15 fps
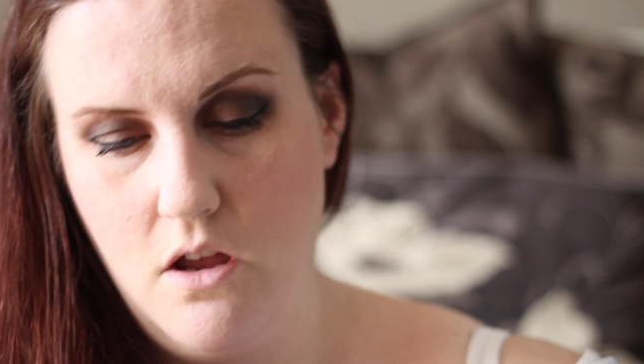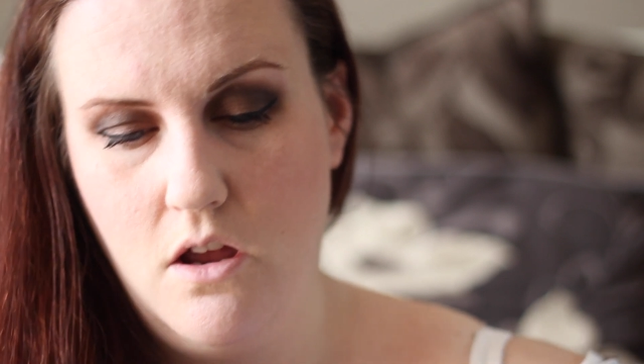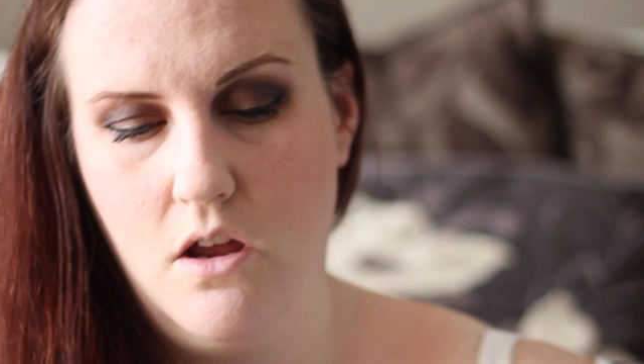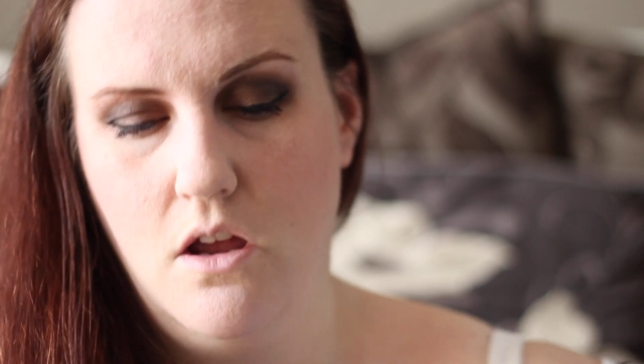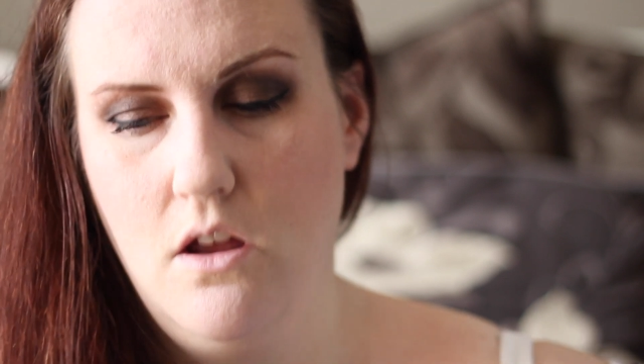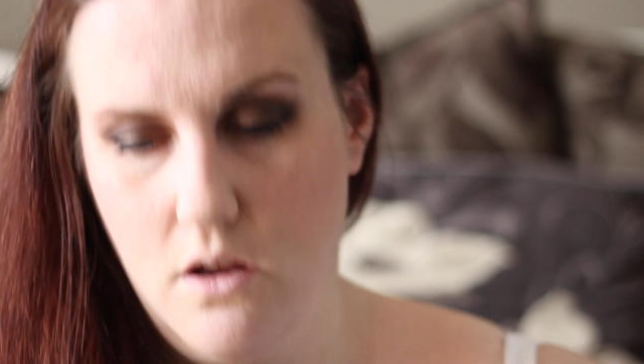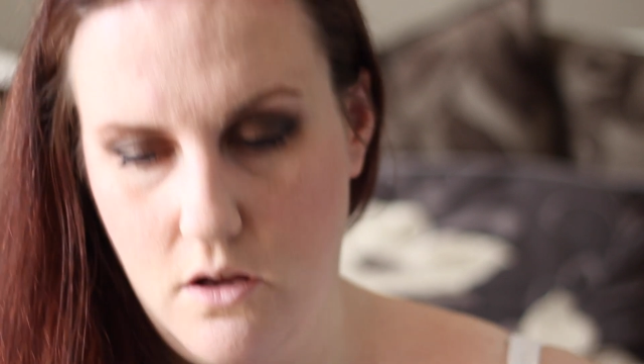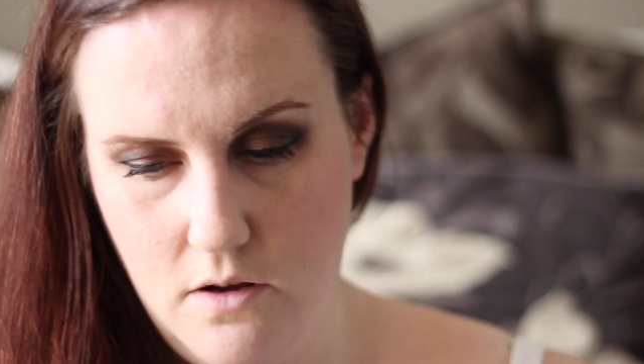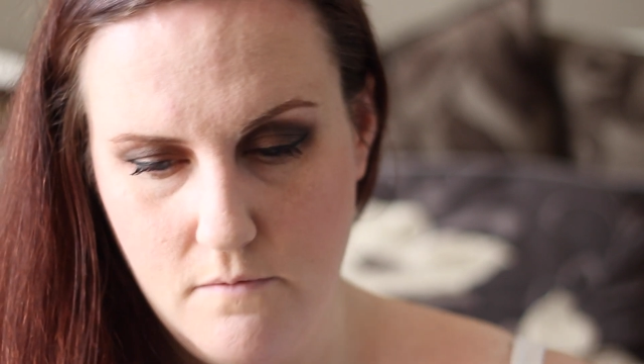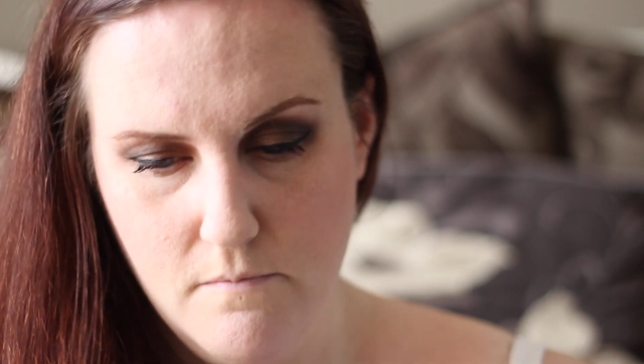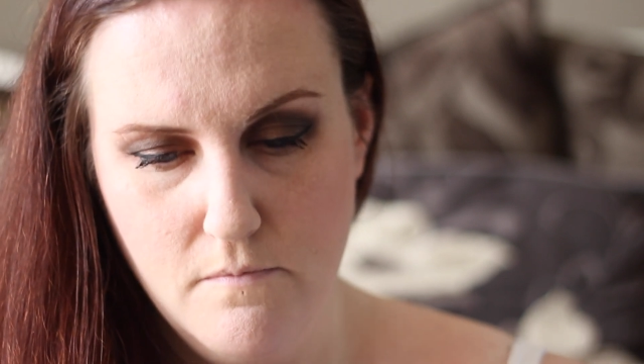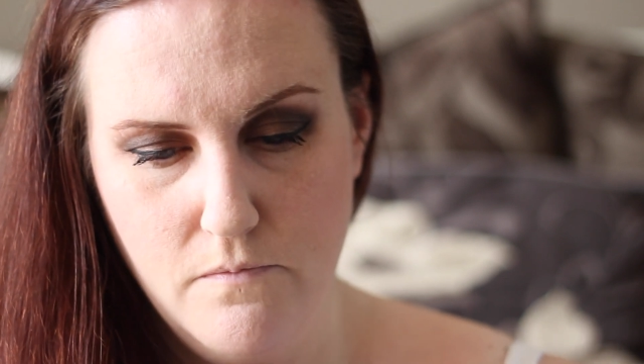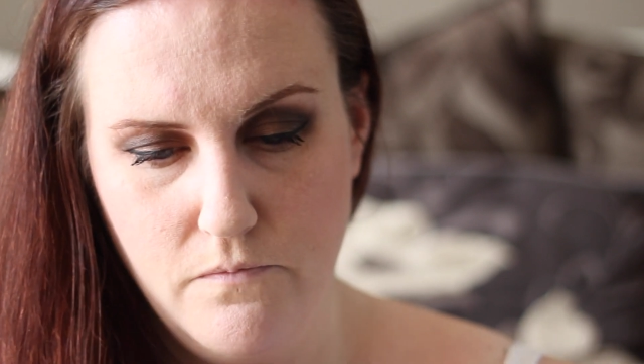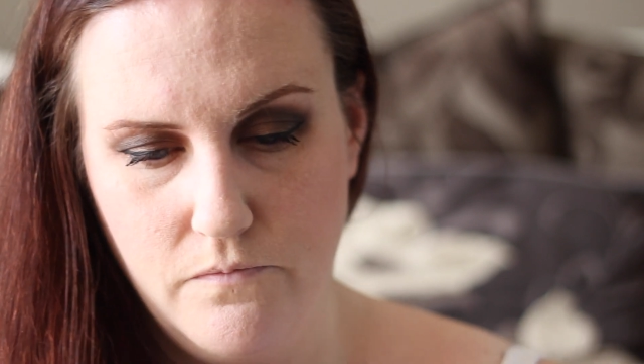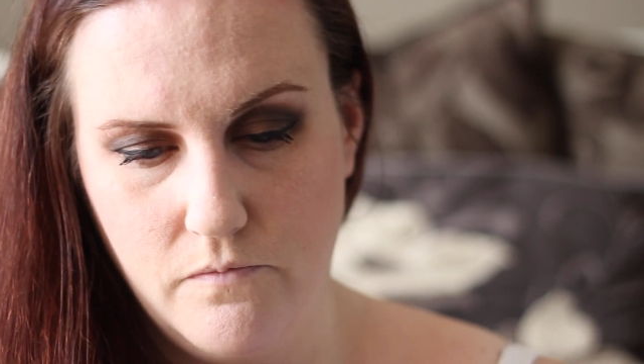
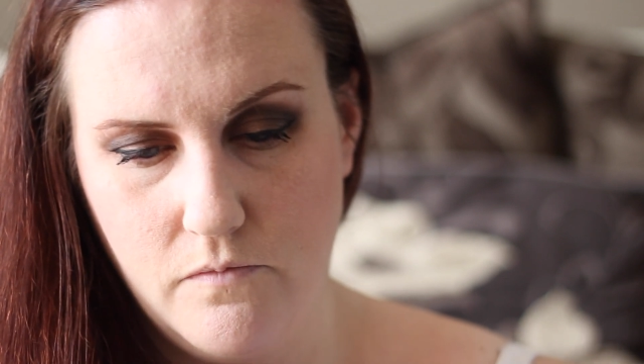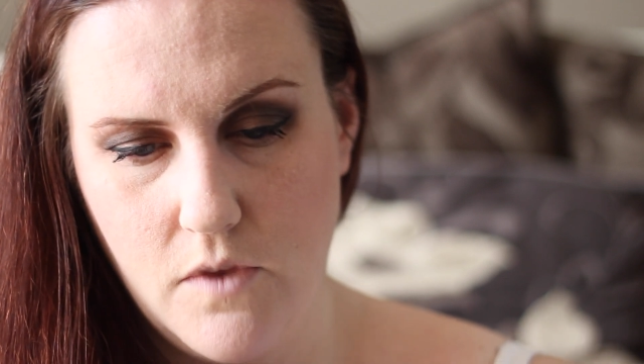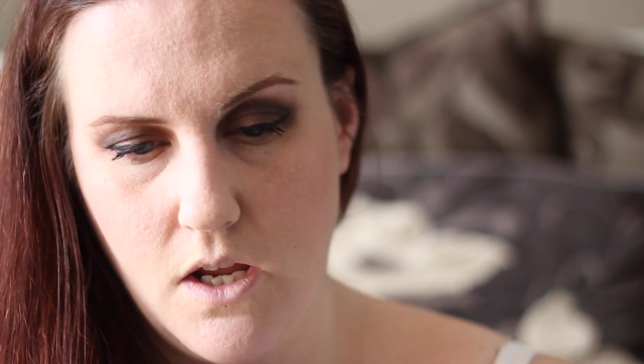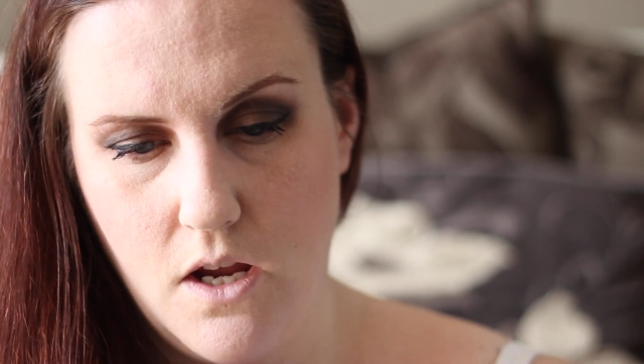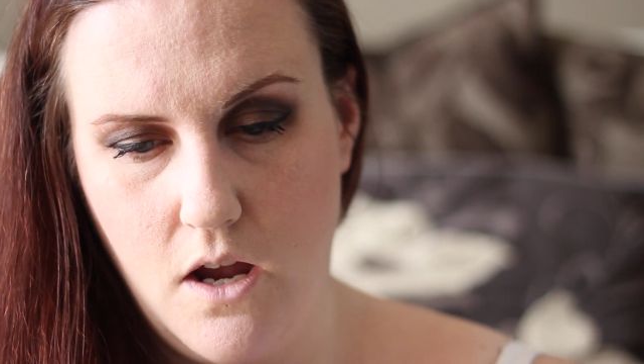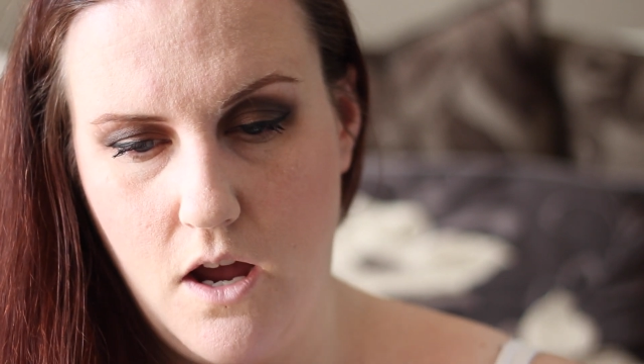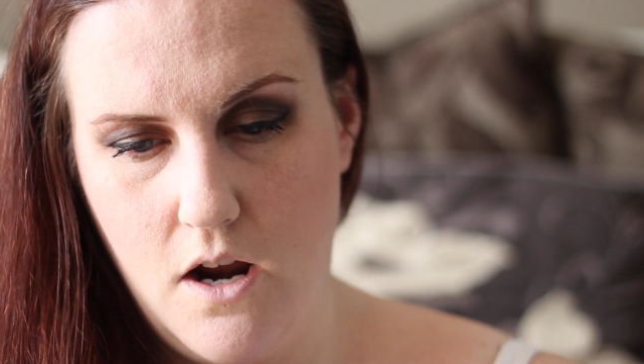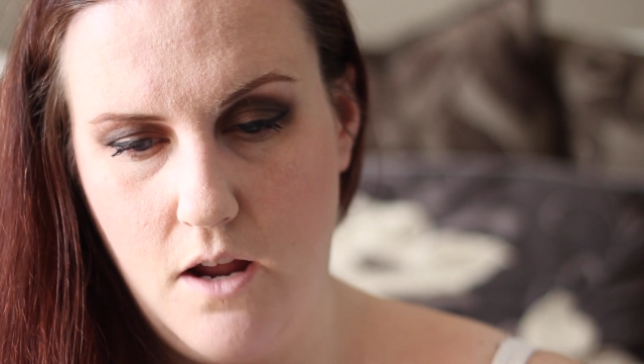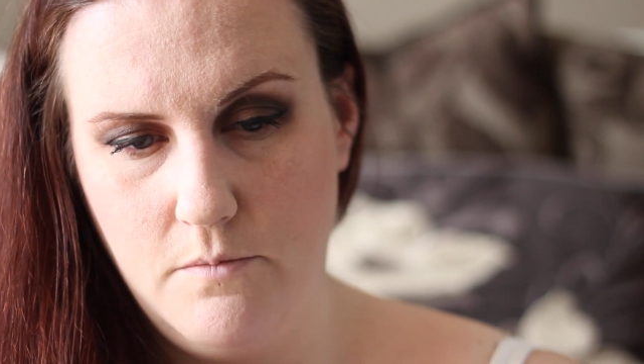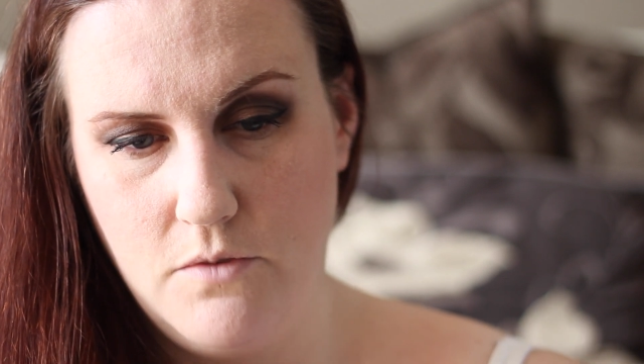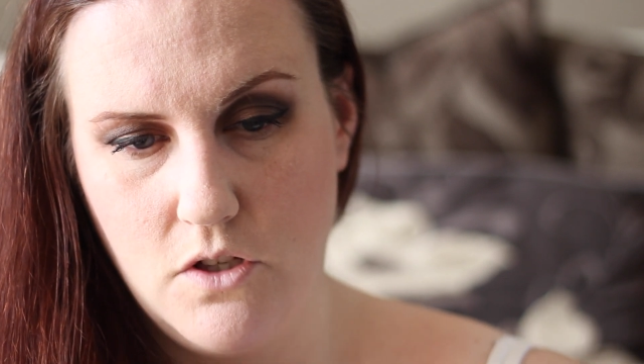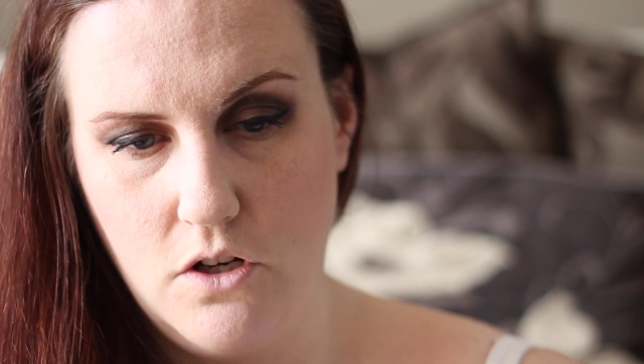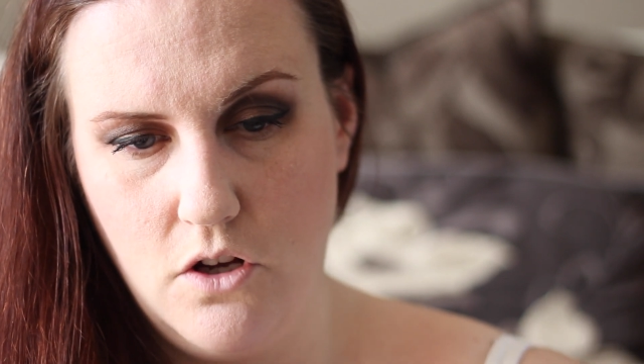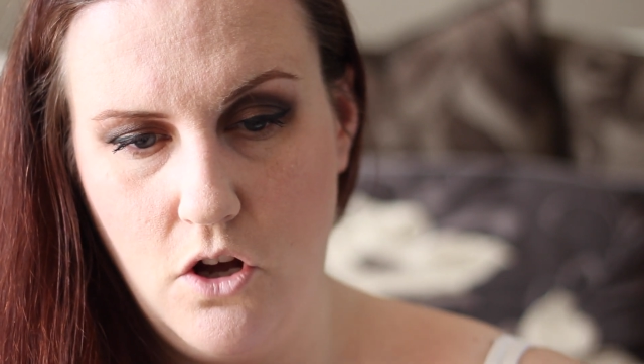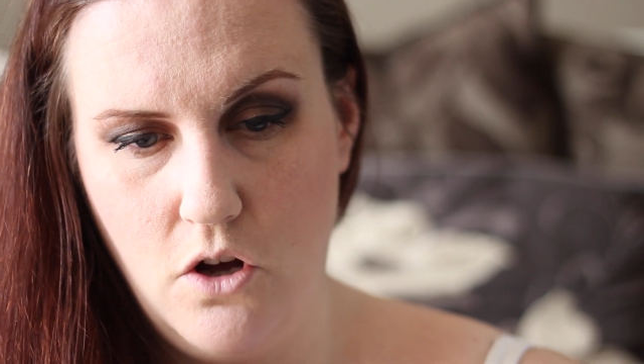and I'm
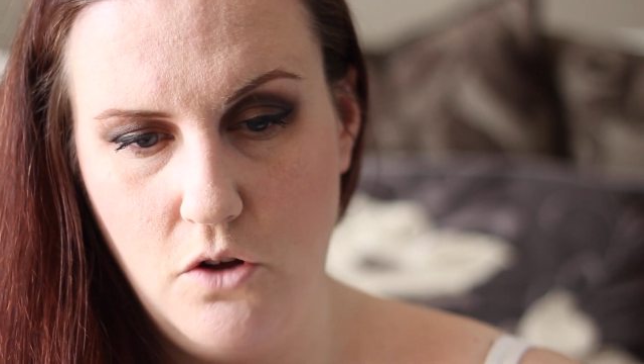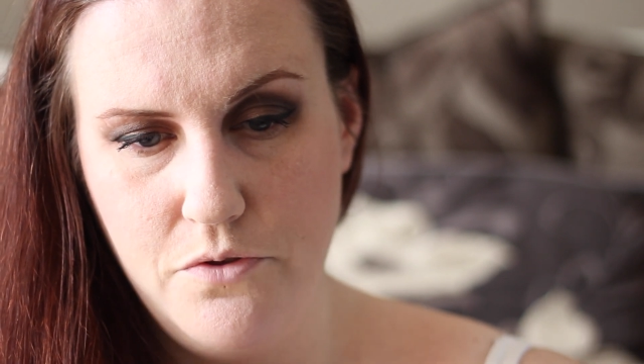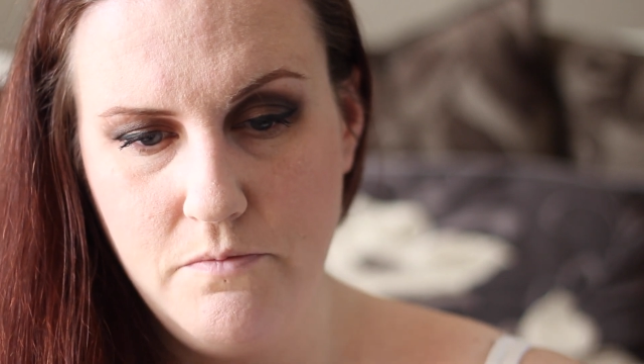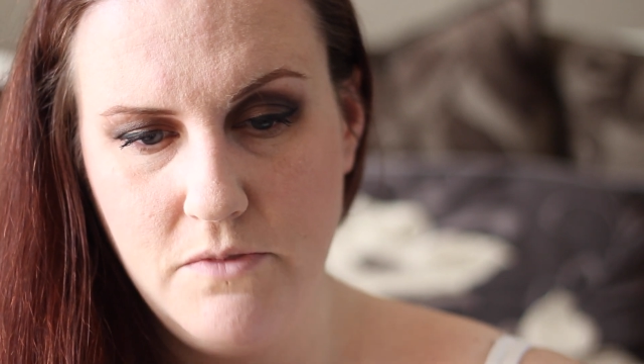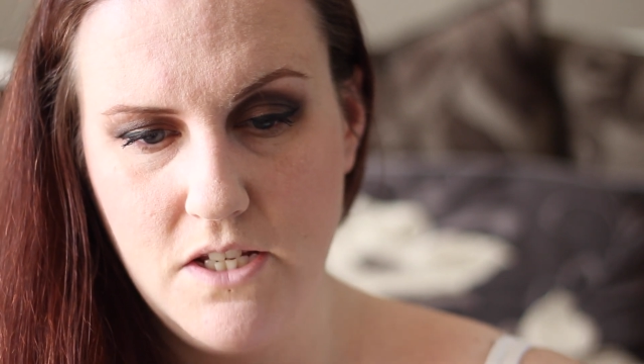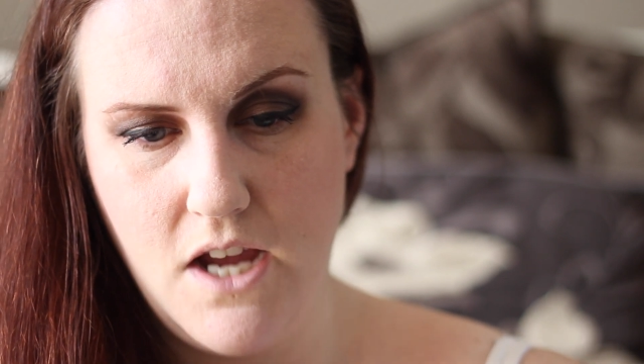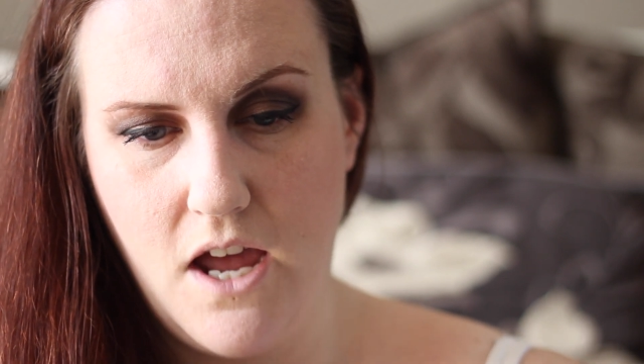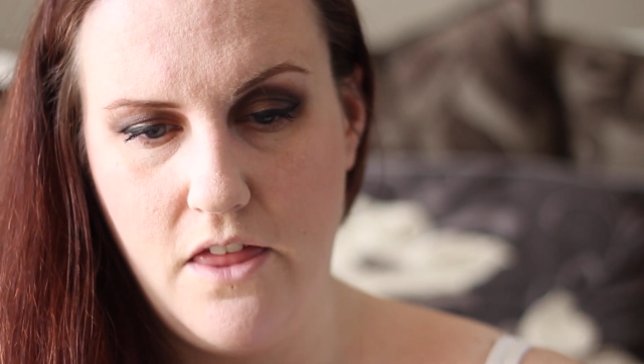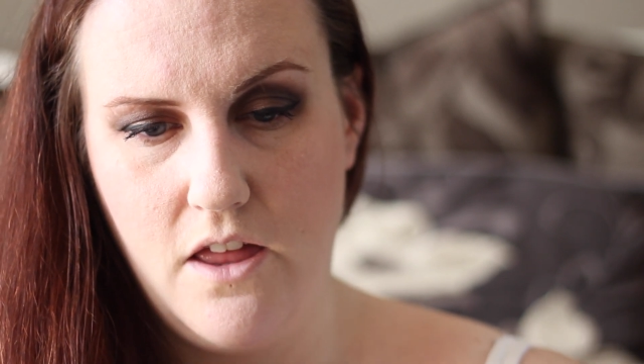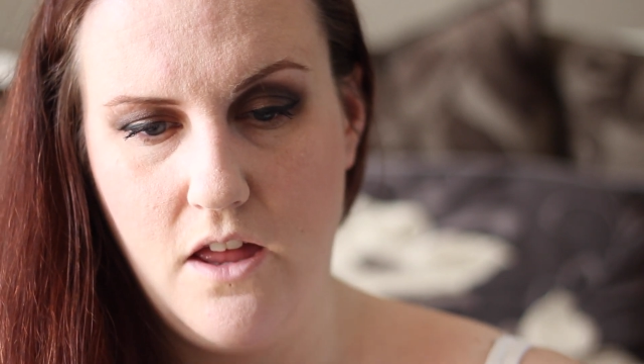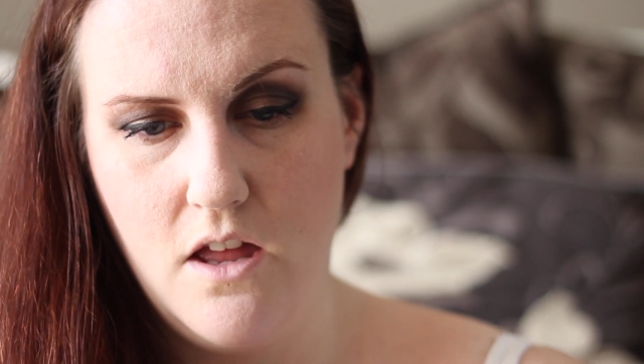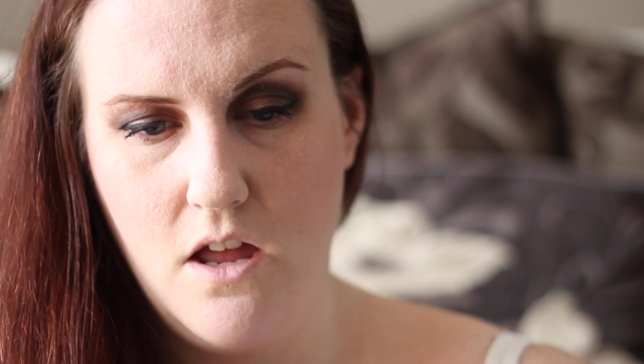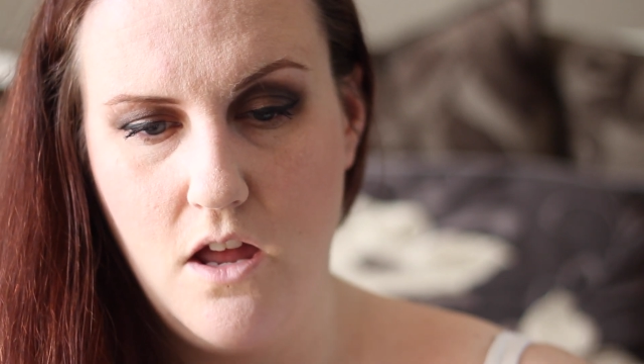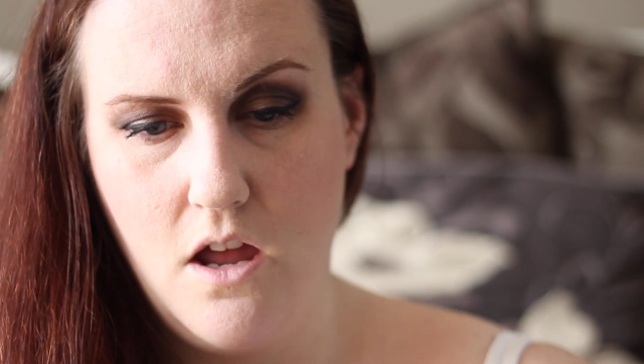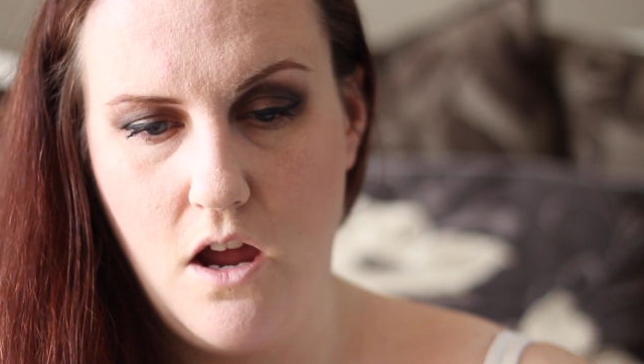just gonna hold them together